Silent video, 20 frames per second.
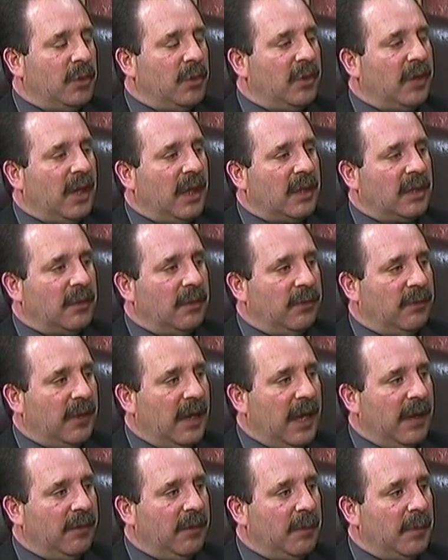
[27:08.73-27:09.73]

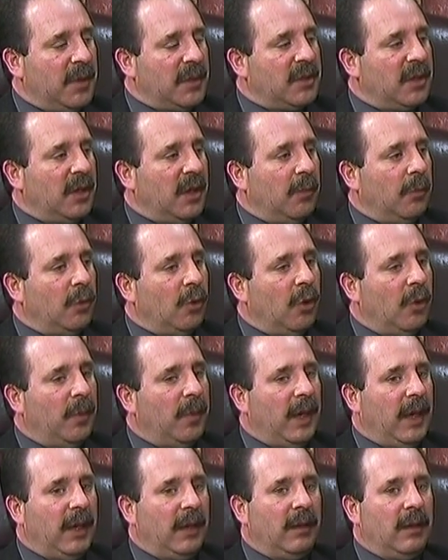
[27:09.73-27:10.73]
2005 admits it to
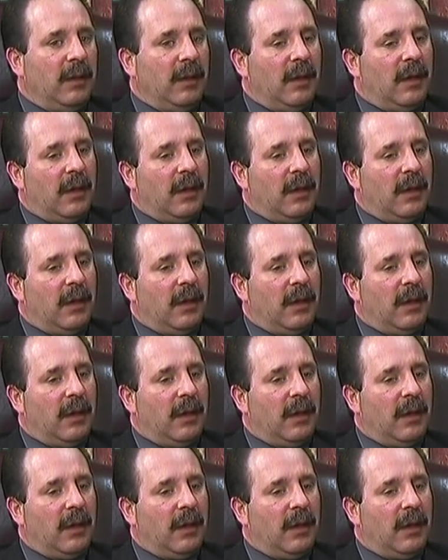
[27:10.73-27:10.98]
probate.